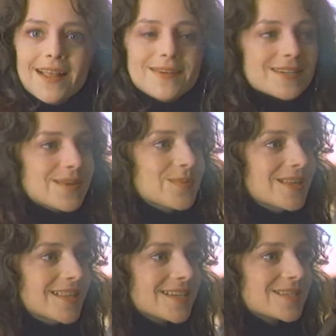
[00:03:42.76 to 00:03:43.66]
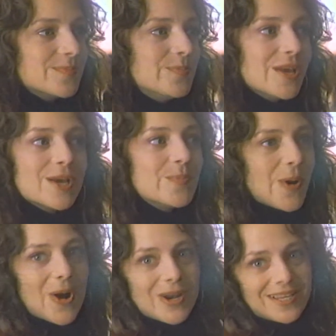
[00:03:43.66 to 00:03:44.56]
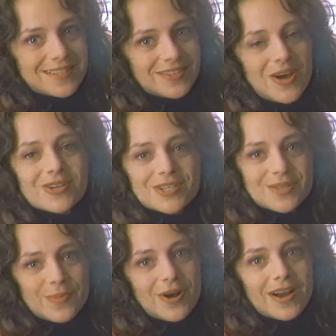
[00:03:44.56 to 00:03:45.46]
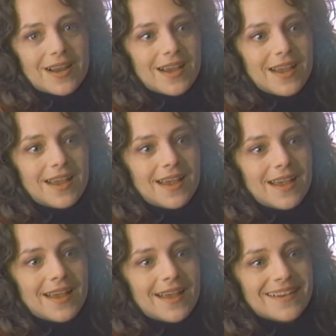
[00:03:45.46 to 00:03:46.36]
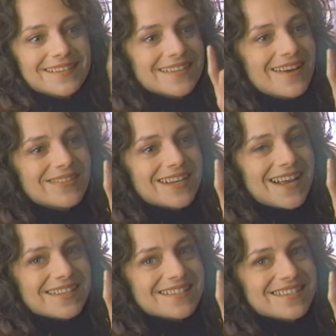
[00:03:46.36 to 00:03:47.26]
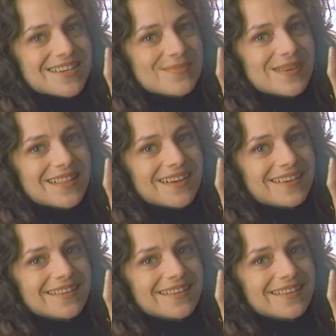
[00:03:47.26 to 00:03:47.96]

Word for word: there's going to be this big party to launch the book, and you'll never guess who's going to be there.